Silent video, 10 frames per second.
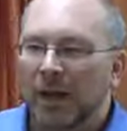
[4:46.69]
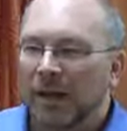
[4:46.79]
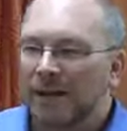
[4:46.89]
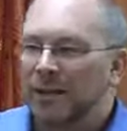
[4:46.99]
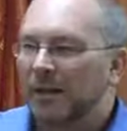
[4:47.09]

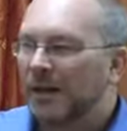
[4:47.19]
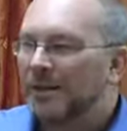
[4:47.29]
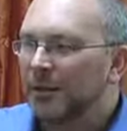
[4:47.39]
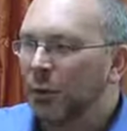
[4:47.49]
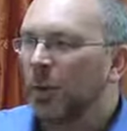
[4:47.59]

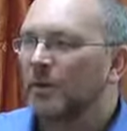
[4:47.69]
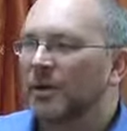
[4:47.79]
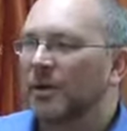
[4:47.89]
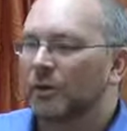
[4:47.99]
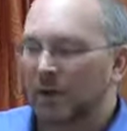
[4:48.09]
Is your
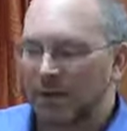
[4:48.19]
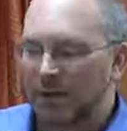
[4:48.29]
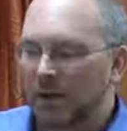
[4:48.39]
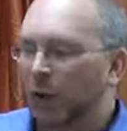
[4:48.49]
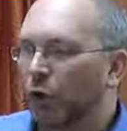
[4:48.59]
website
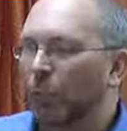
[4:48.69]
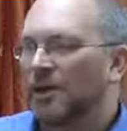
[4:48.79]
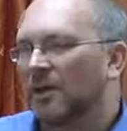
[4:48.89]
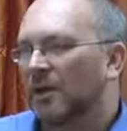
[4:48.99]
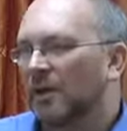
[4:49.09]
address on your
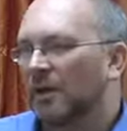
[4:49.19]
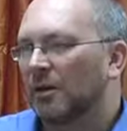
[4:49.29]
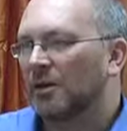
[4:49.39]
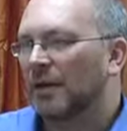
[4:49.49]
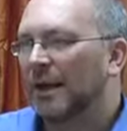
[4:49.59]
business
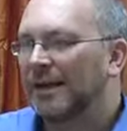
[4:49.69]
cards?